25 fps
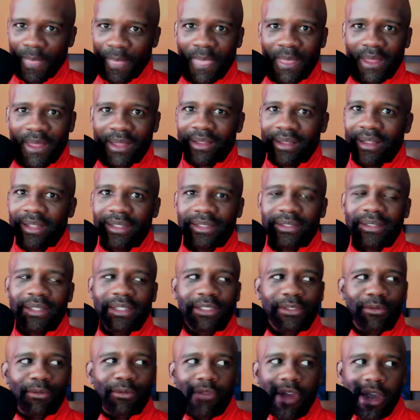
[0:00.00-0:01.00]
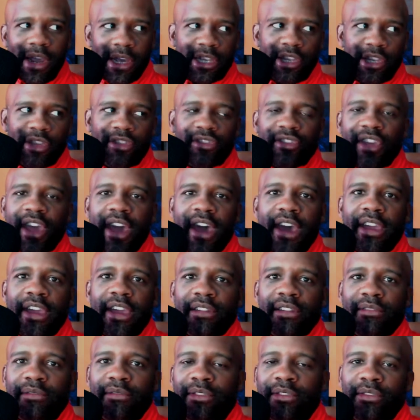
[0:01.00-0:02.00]
Let's let's wreck this guy
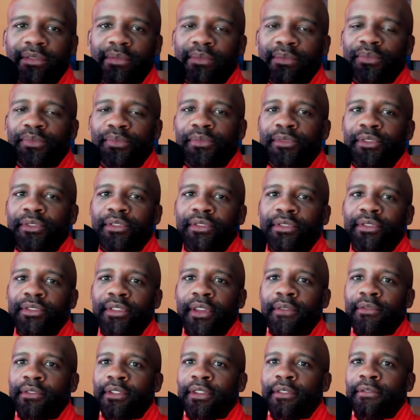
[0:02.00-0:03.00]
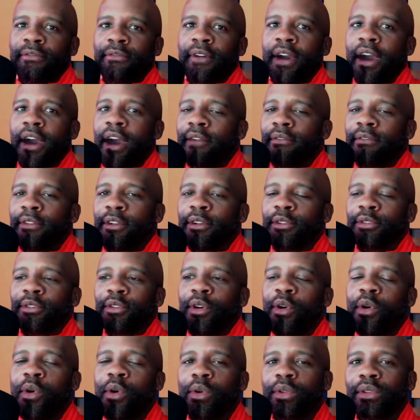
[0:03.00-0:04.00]
at 75 years
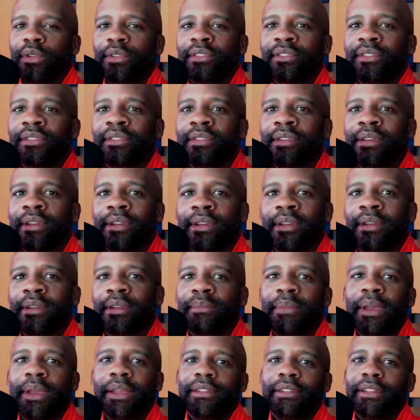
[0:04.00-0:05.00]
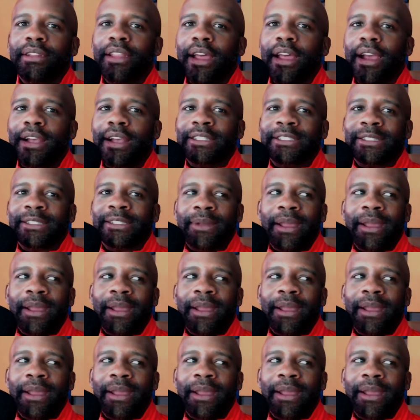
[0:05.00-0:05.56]
old and make the last